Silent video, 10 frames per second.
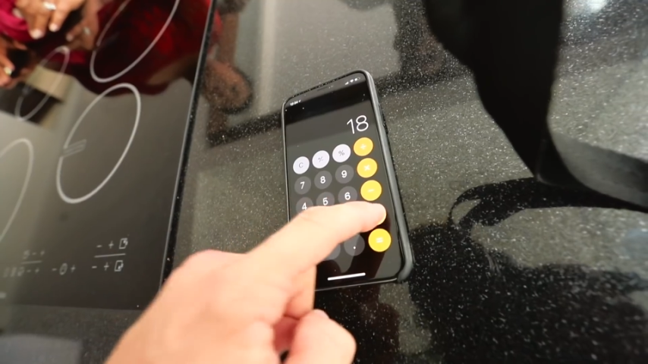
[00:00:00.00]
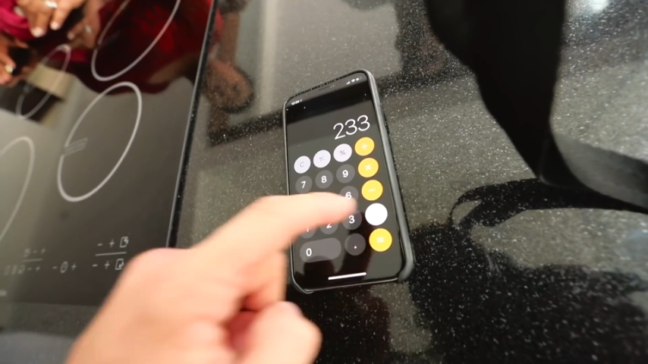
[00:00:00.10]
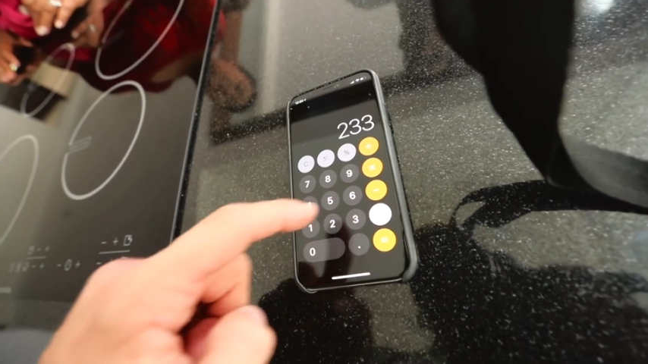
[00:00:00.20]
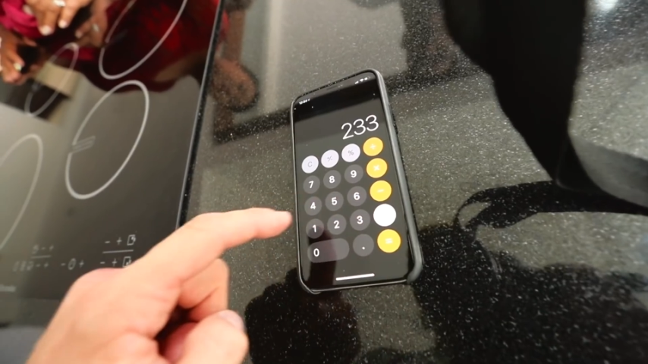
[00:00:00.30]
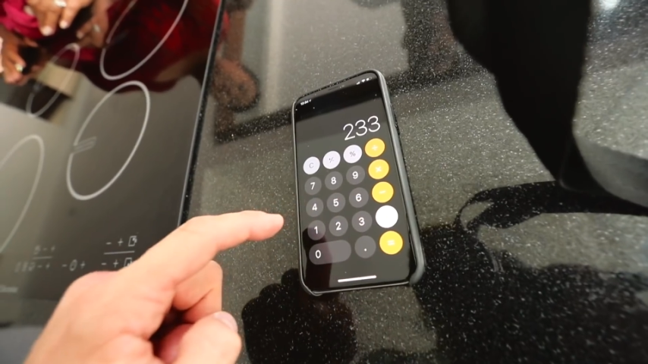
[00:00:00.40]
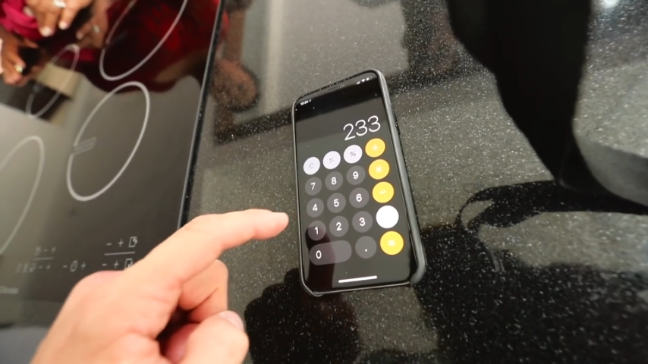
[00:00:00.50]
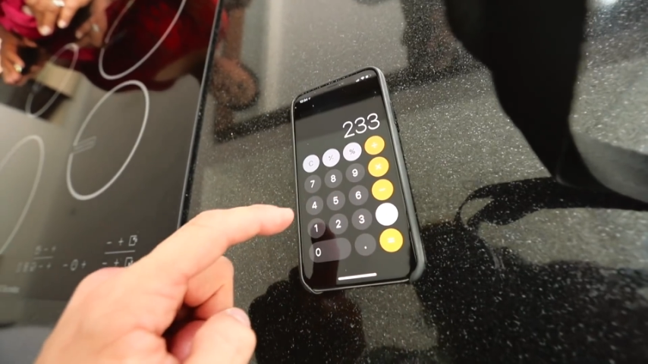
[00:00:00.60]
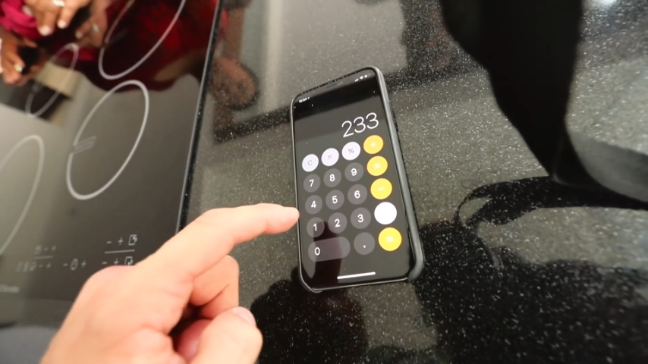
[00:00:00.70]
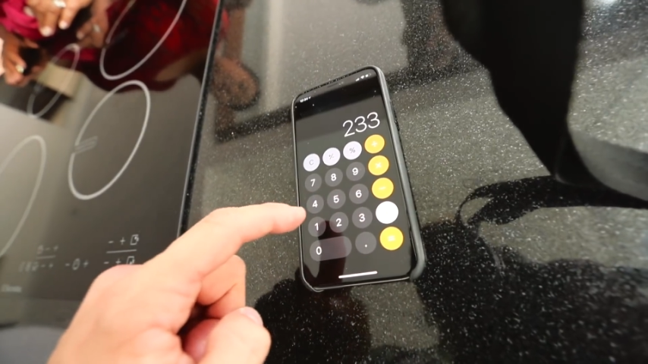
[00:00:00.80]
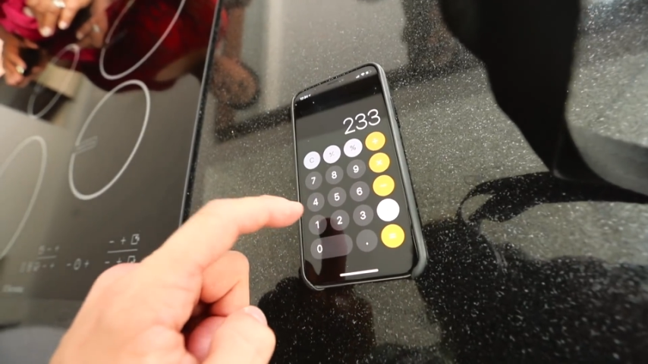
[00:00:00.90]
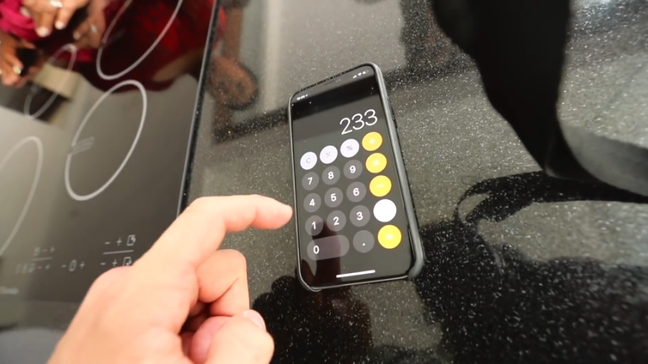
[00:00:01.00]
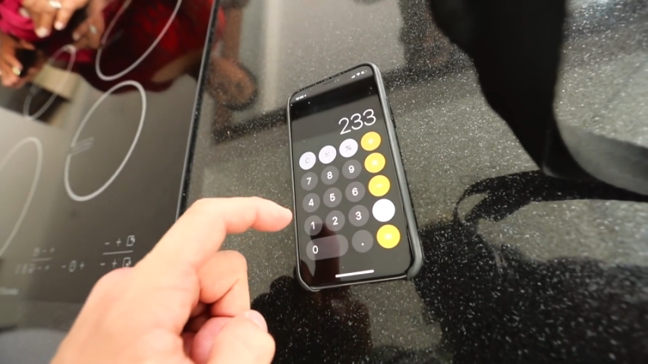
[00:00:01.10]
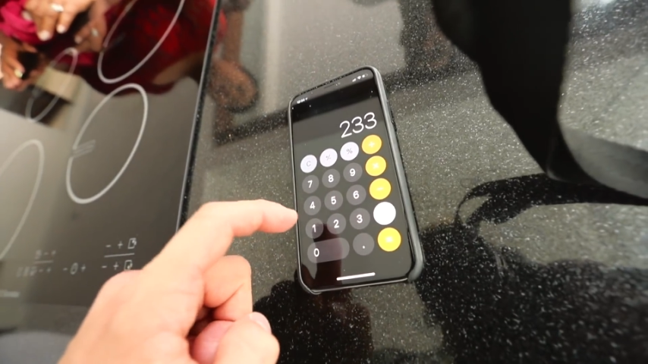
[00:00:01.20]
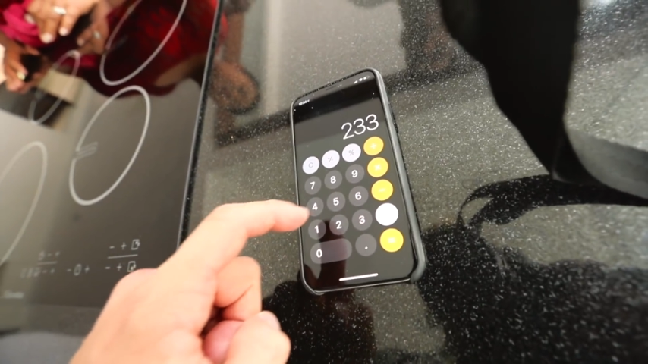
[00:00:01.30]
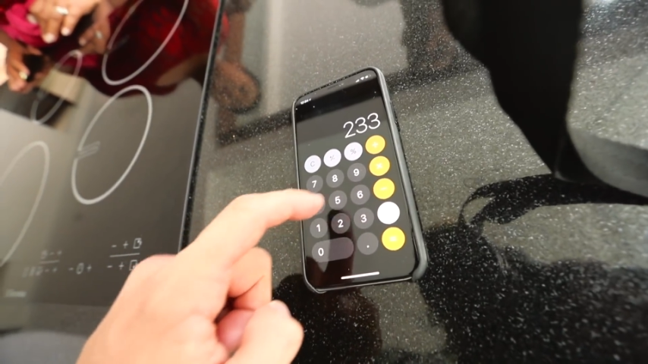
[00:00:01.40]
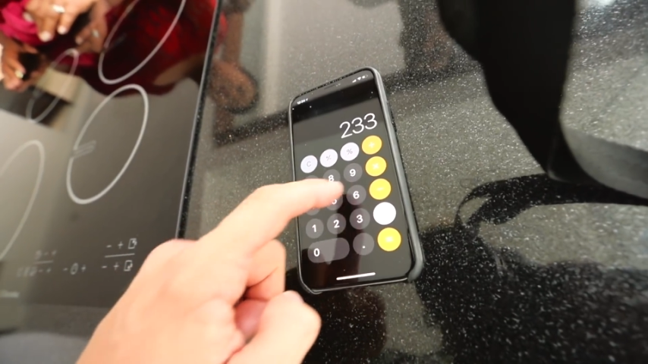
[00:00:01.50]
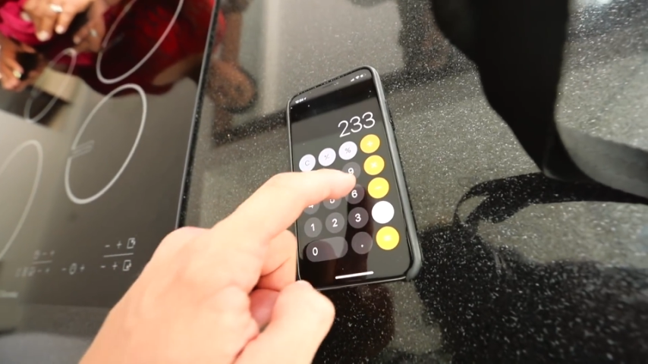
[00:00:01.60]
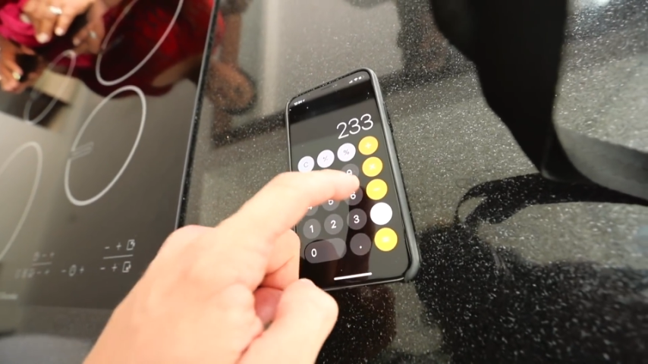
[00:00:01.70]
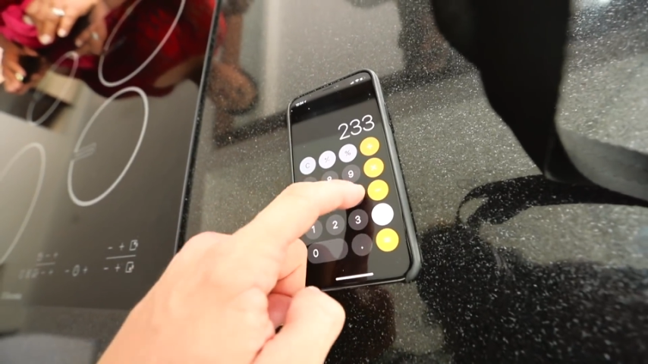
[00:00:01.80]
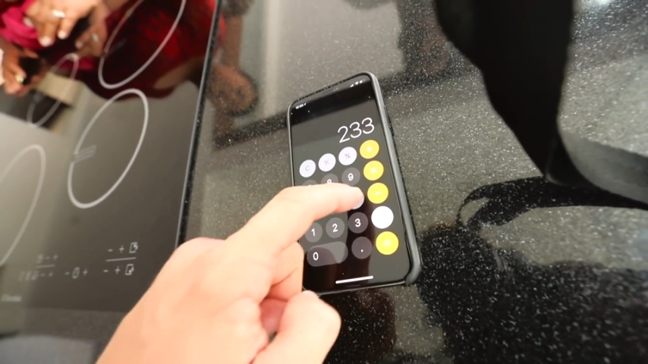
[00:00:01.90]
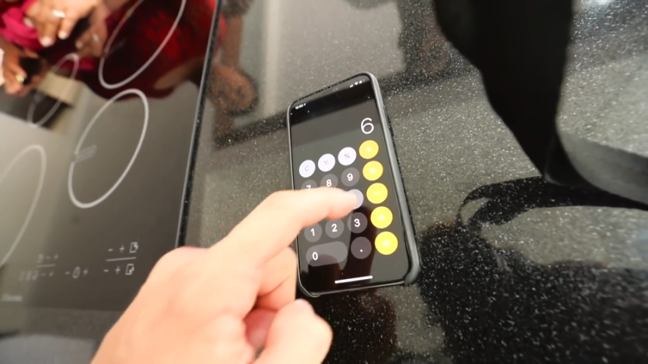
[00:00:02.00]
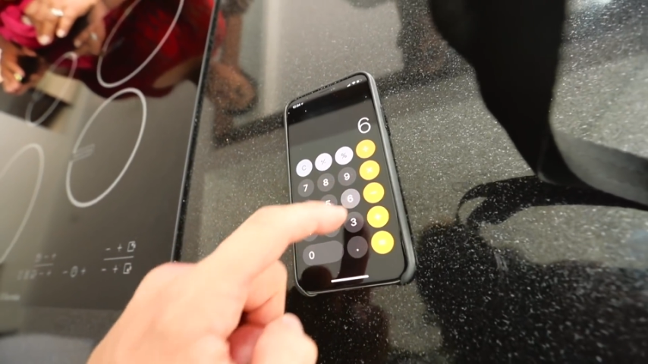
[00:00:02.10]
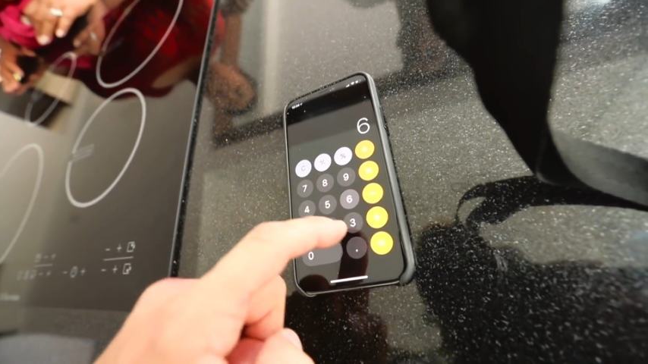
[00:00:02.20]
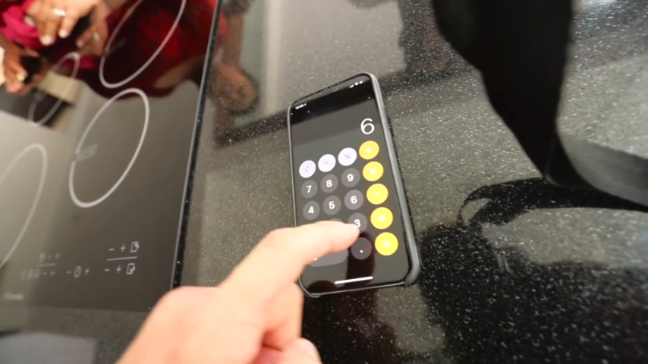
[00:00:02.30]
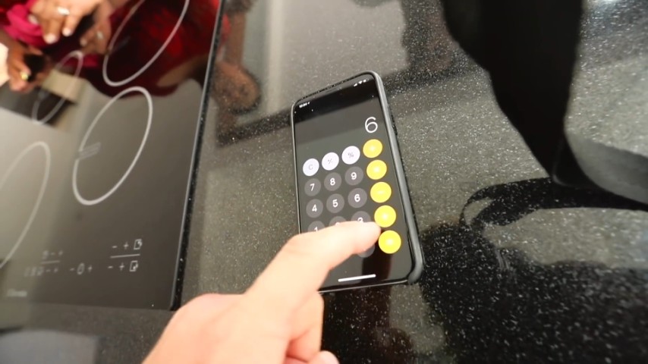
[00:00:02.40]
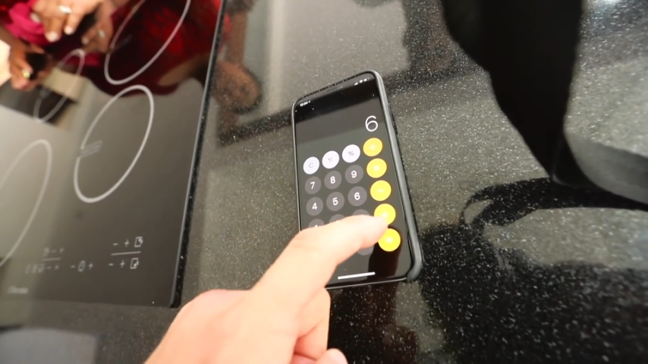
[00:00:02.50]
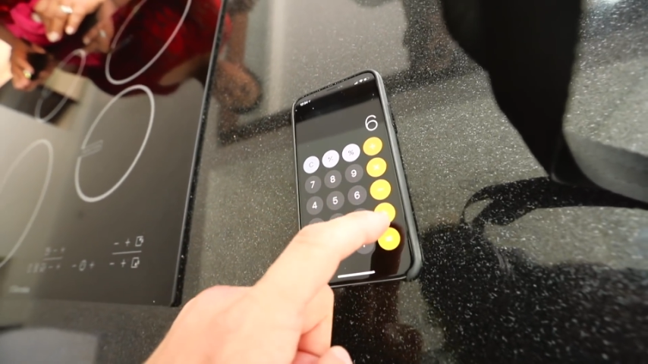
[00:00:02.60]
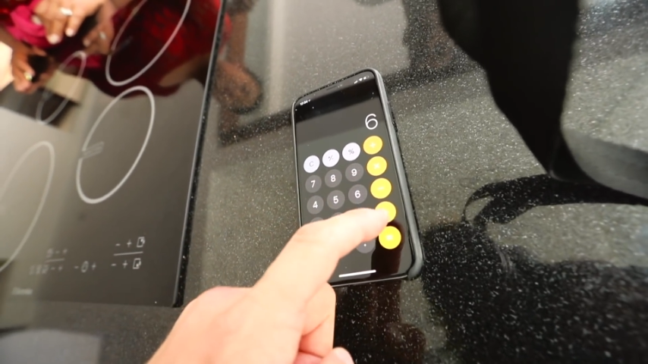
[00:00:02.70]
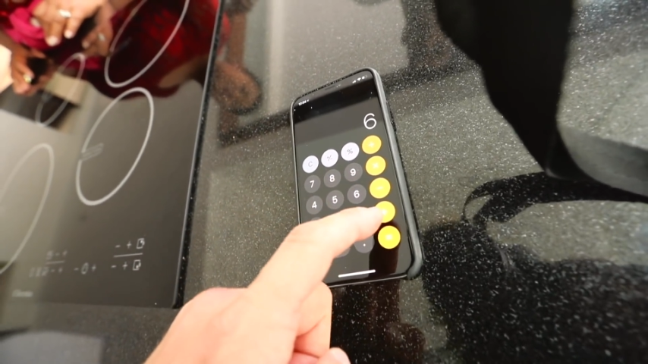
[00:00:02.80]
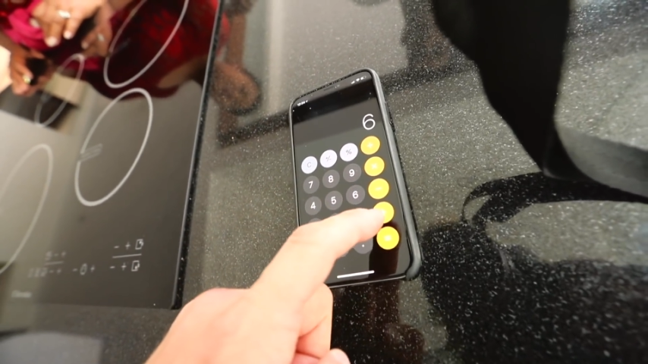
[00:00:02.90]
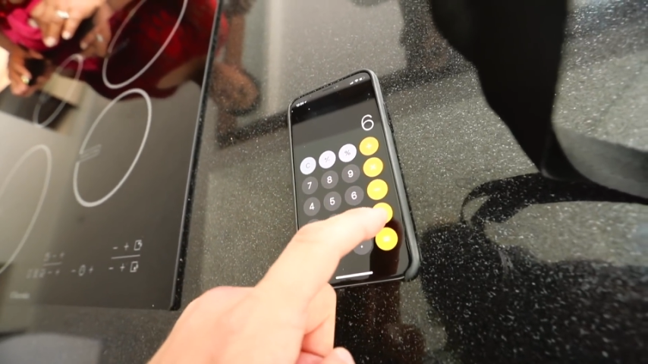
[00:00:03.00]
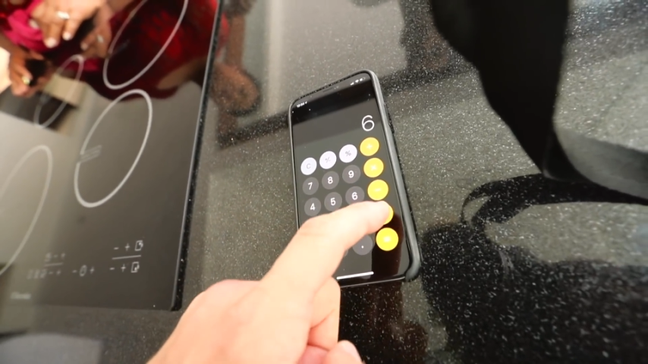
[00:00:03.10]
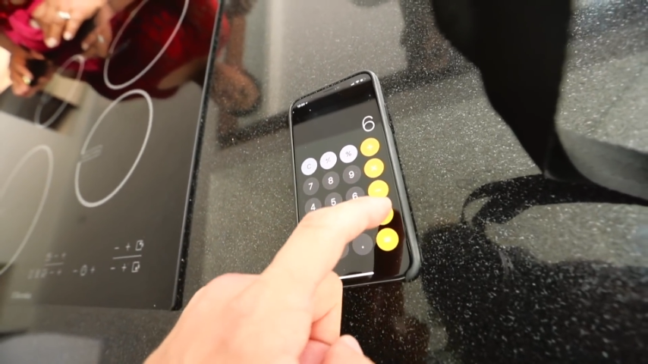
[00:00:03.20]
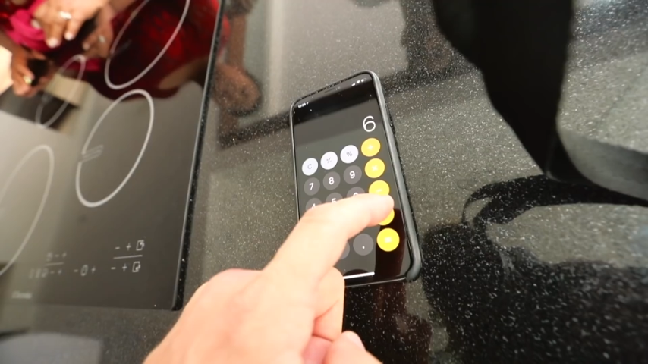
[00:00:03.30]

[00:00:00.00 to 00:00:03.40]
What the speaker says: No face is visible, so there are no lips to read.